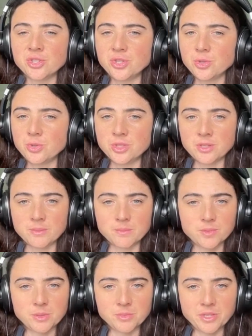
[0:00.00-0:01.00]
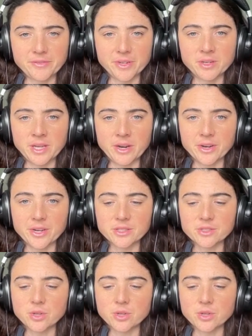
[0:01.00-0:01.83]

to some different areas?